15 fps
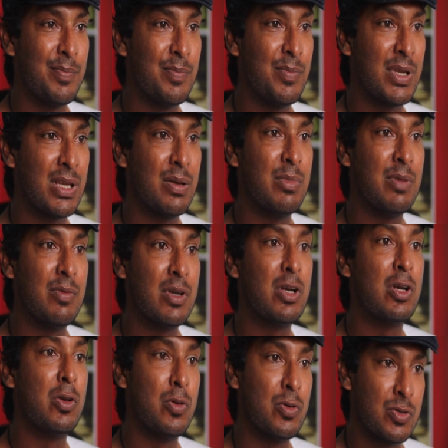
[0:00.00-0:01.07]
become even
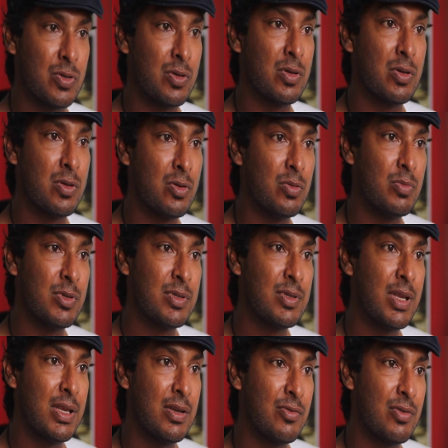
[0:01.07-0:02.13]
closer on the global
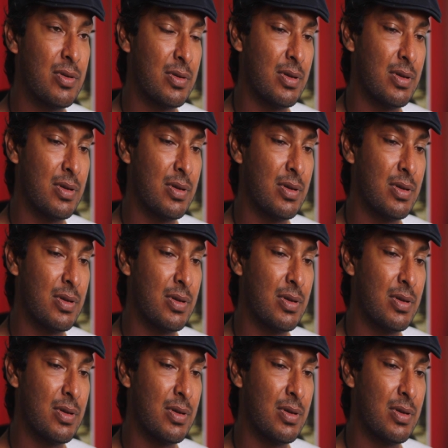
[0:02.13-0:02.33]
stage.